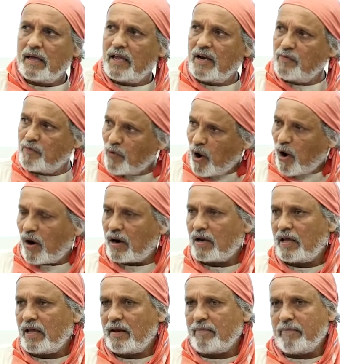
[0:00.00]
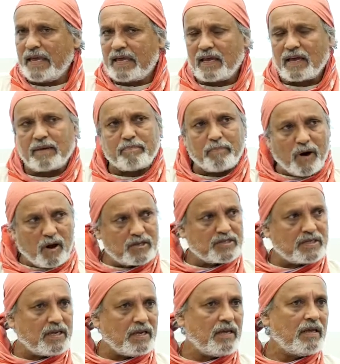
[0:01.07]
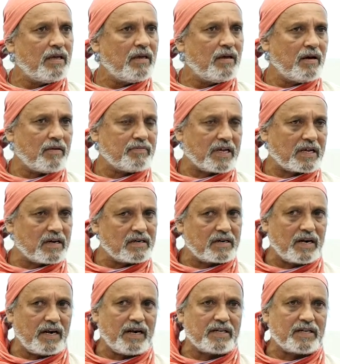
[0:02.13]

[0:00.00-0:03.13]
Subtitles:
involved in making a policy of the country.